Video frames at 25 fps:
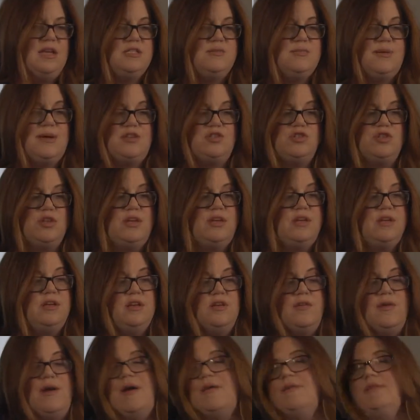Especially,
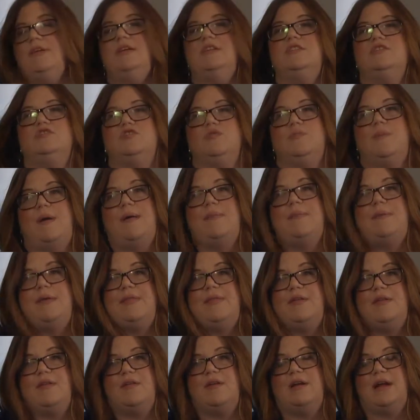you know how it is, you might
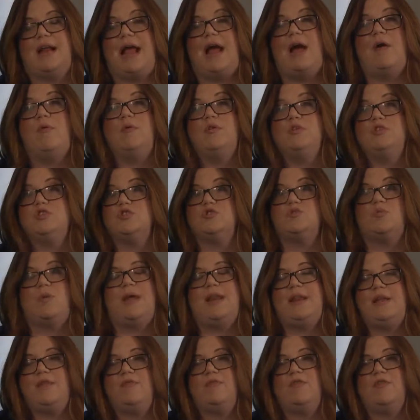be there an hour just
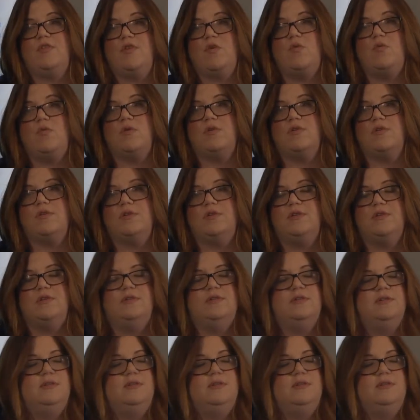waiting for the court.